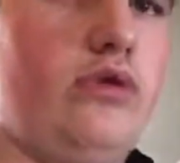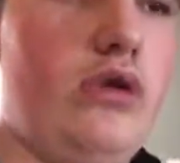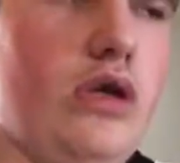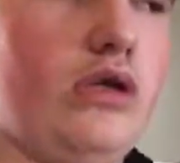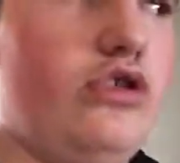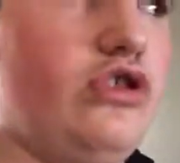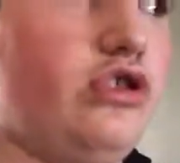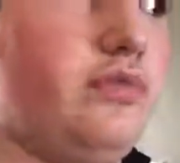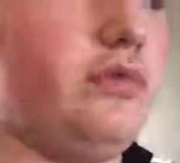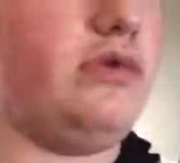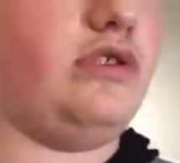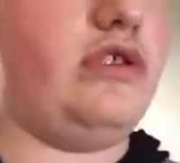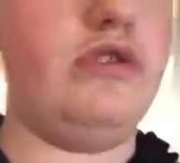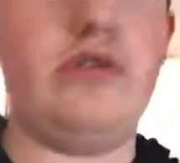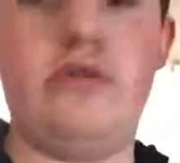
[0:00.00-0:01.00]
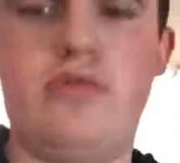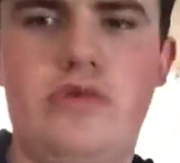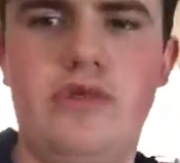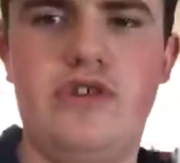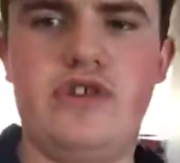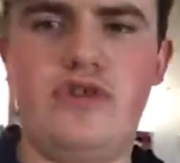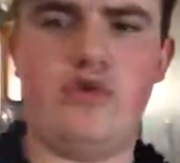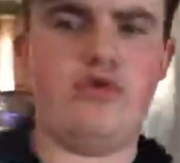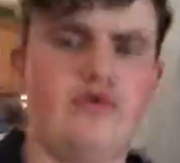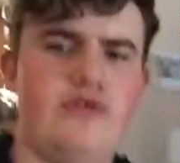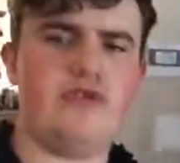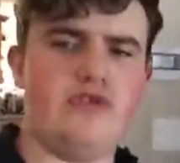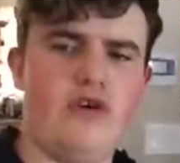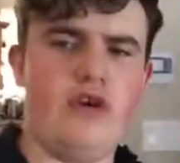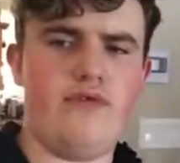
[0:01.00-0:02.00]
I just been dealing with school
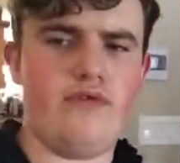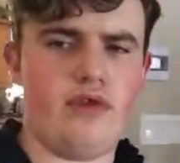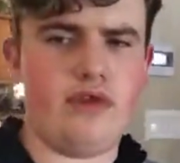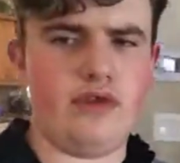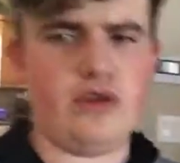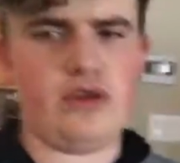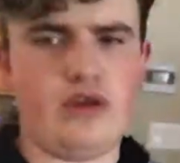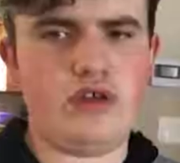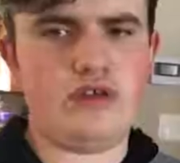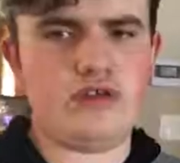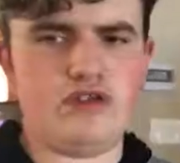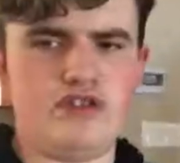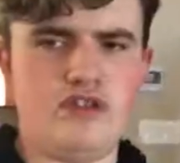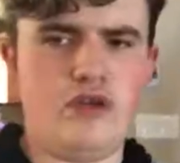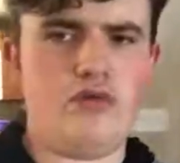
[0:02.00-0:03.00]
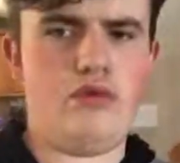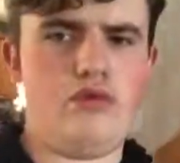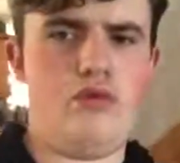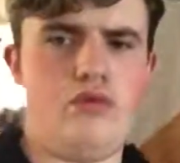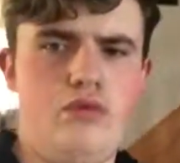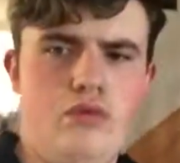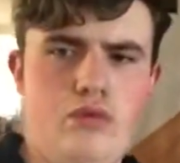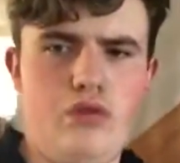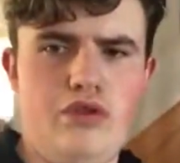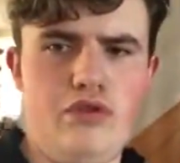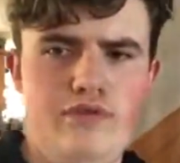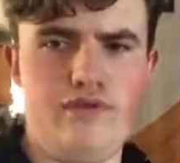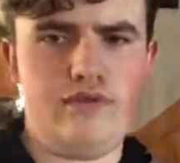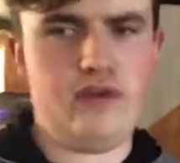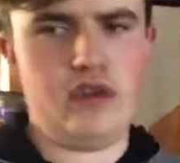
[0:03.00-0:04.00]
stuff. Like, I just dealt with a
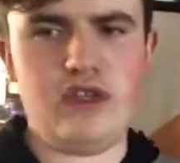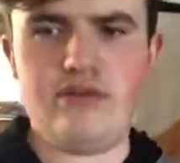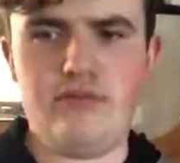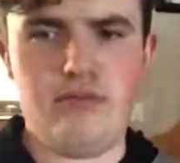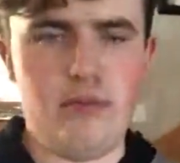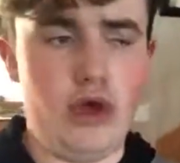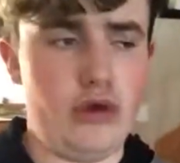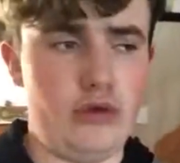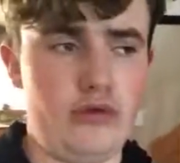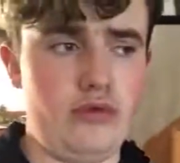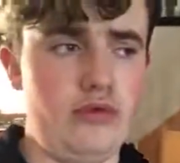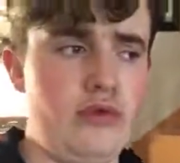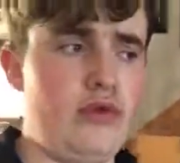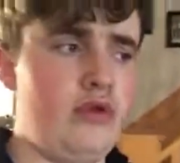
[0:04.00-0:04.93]
freaking model.